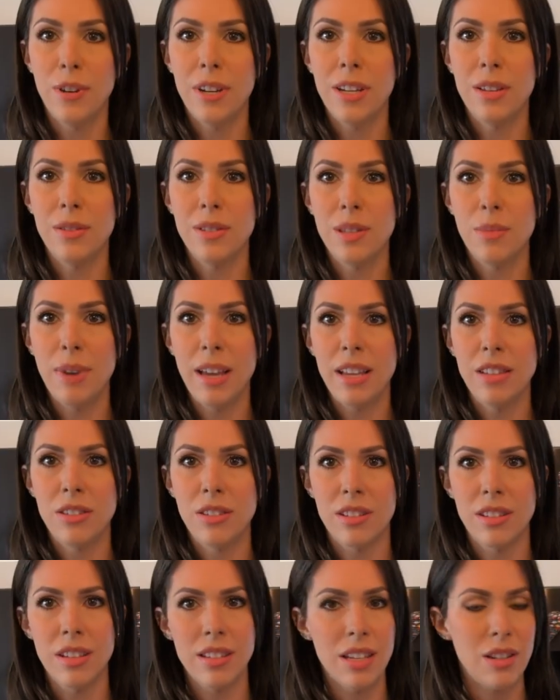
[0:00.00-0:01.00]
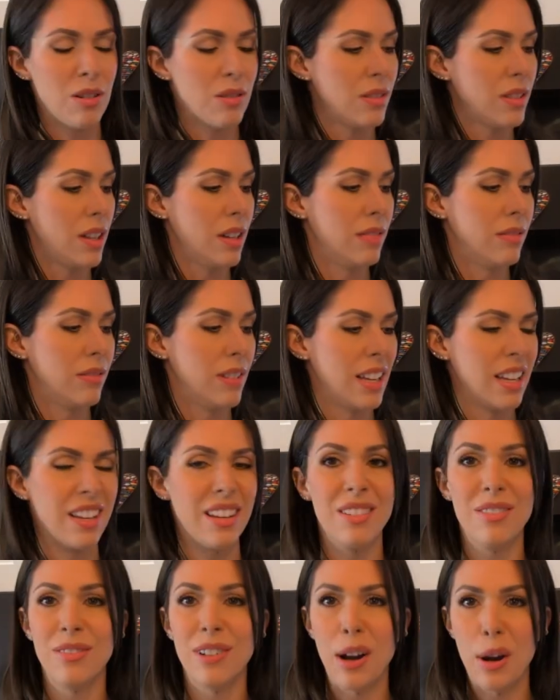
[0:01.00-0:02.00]
reuse the bags just because I don't love
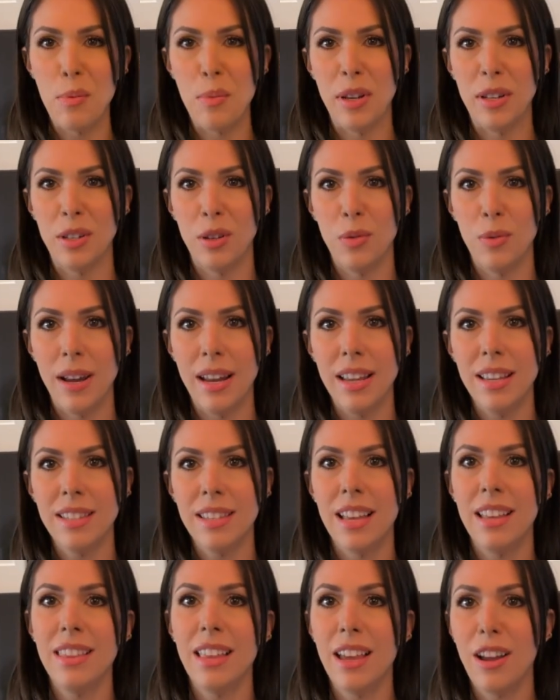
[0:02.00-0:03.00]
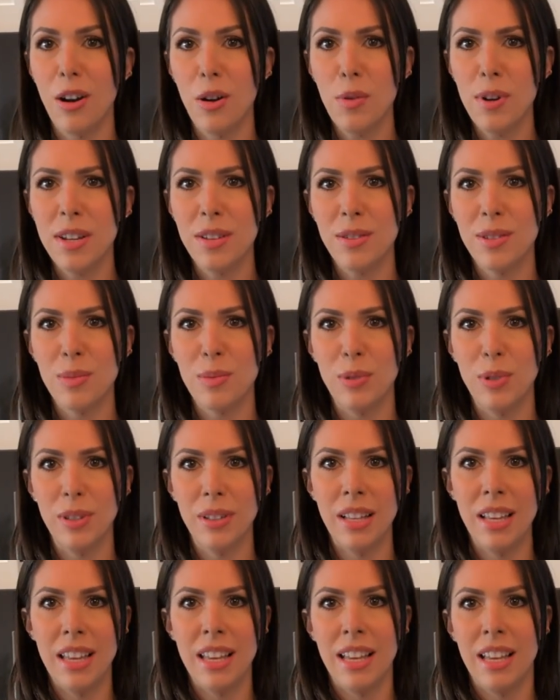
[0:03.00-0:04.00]
like environmental waste, and they are
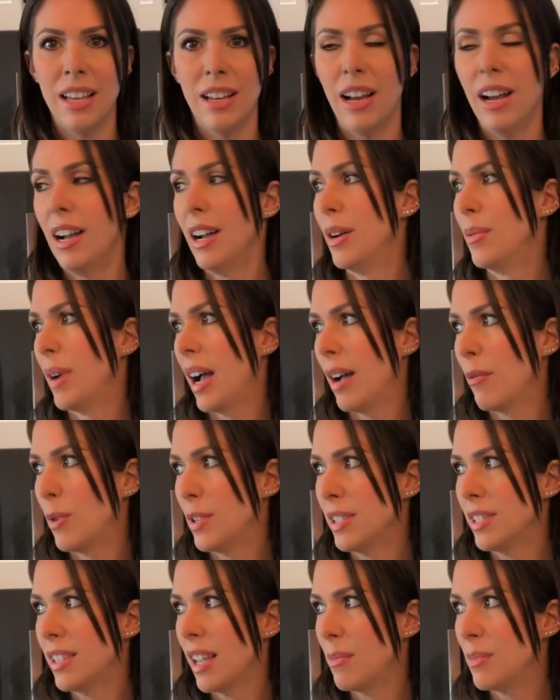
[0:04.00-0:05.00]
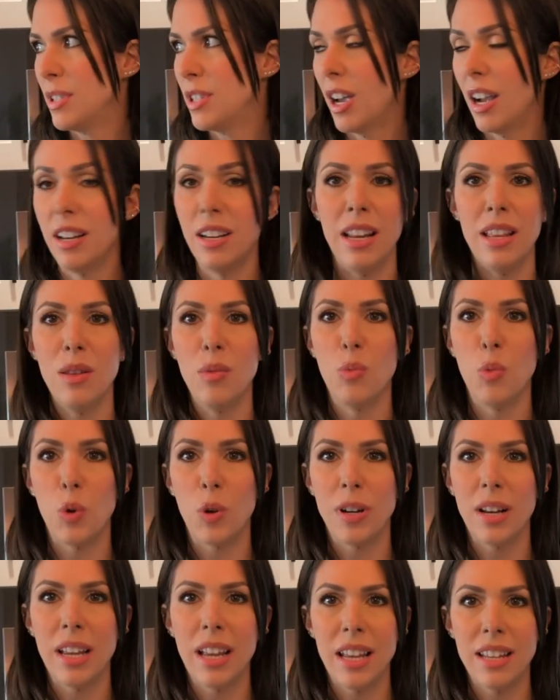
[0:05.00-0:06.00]
reusable. Once I'm done in the
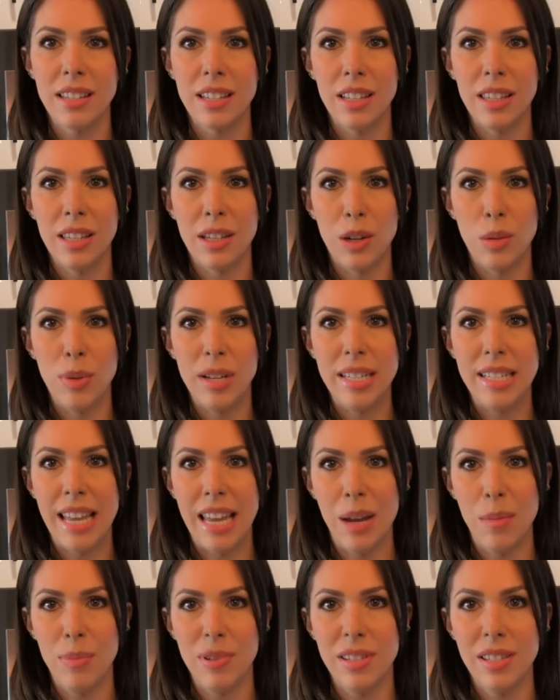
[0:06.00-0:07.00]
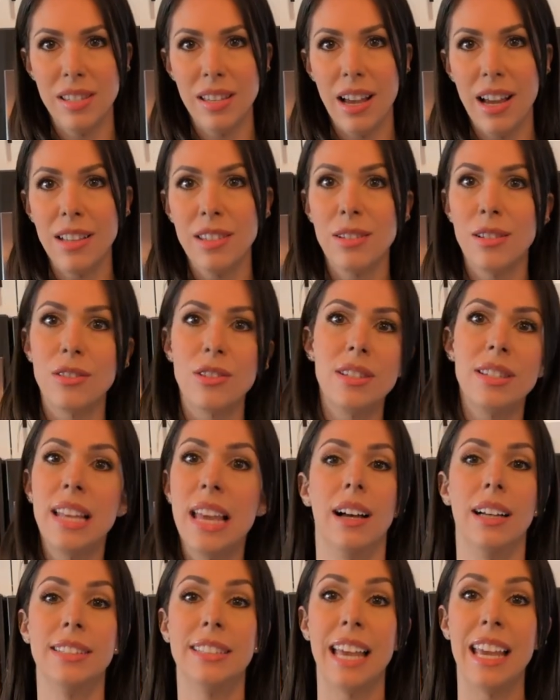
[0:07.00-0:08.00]
morning, it's a little bit damp inside, so
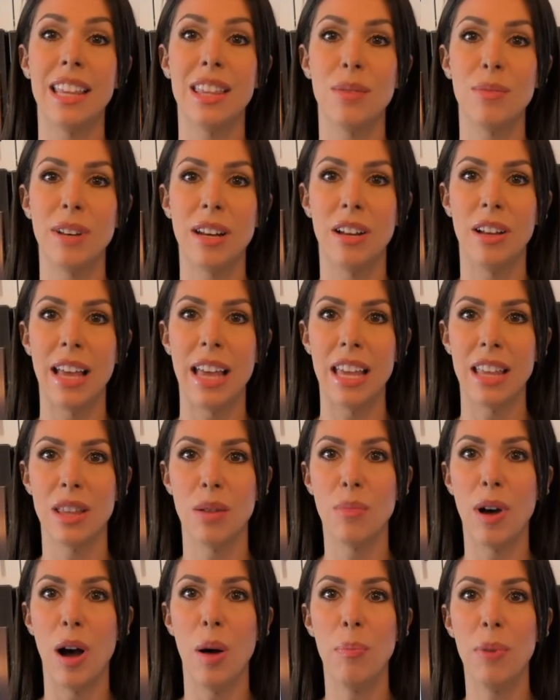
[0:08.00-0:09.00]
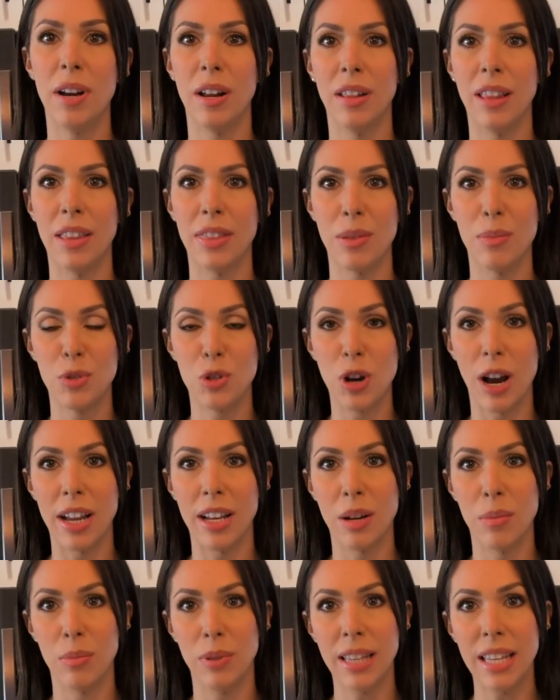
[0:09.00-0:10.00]
I'll take them and I'll hang them up and I'll let them dry
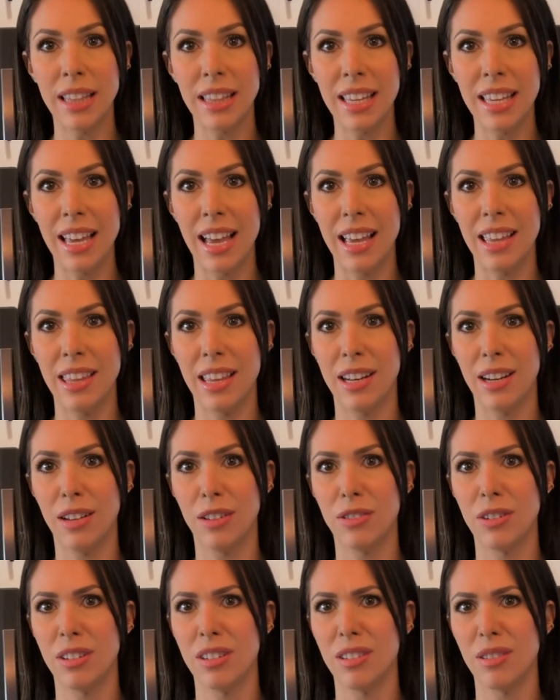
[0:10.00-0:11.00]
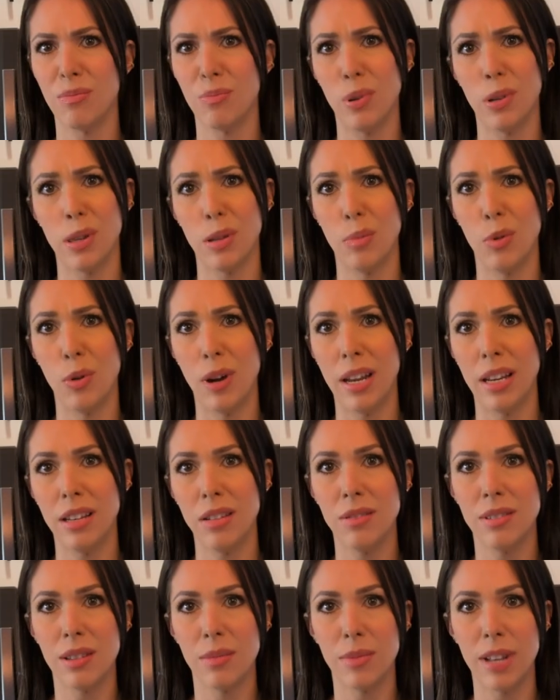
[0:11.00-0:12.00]
completely, and then I'll just put them away
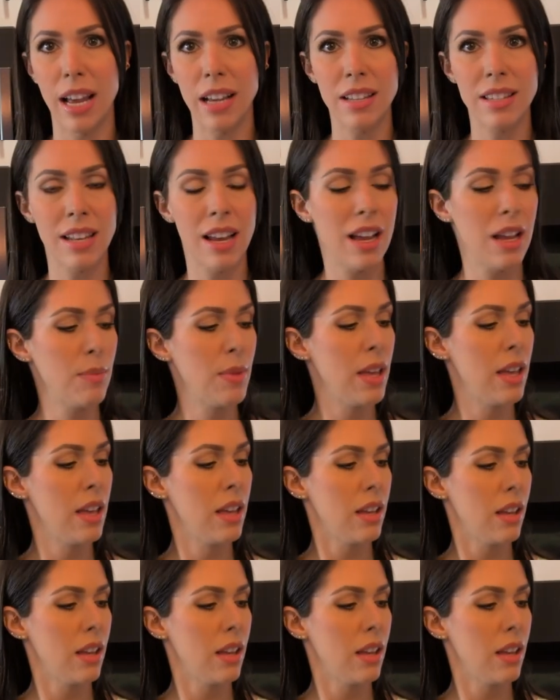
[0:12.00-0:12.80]
and use them next time.